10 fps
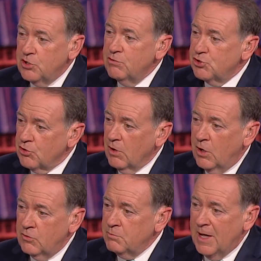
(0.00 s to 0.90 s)
to use your
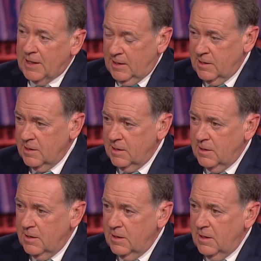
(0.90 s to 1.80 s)
own money. Mm-hmm.
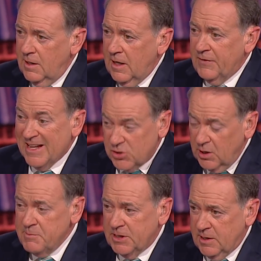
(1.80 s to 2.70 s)
And that's
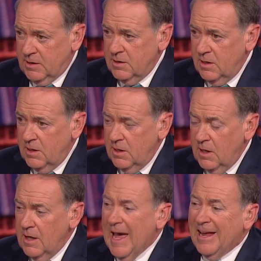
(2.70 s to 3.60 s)
limited.
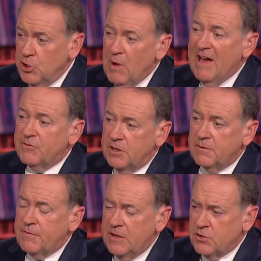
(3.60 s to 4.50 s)
And you have to
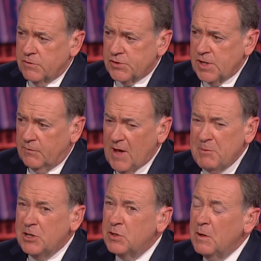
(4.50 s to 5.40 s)
defend yourself. I mean,